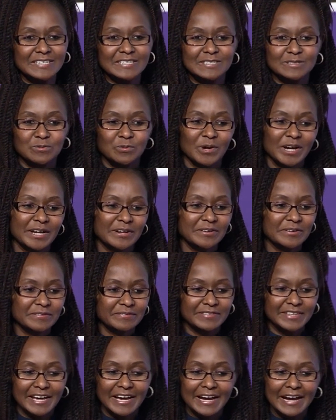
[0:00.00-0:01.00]
is one
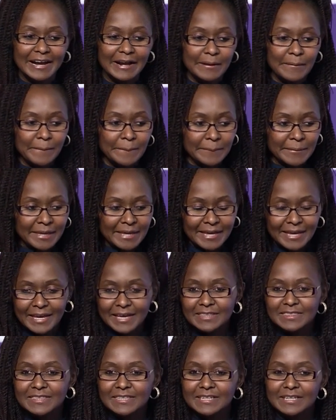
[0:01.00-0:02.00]
of the
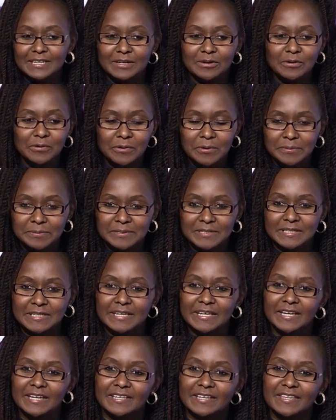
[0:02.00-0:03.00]
ethnic groups in
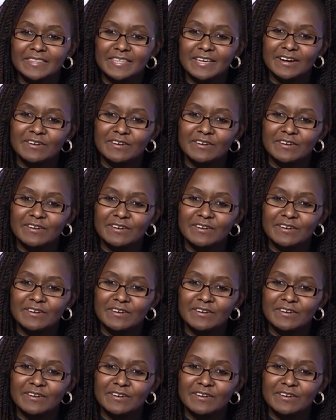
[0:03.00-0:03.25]
Kenya. There are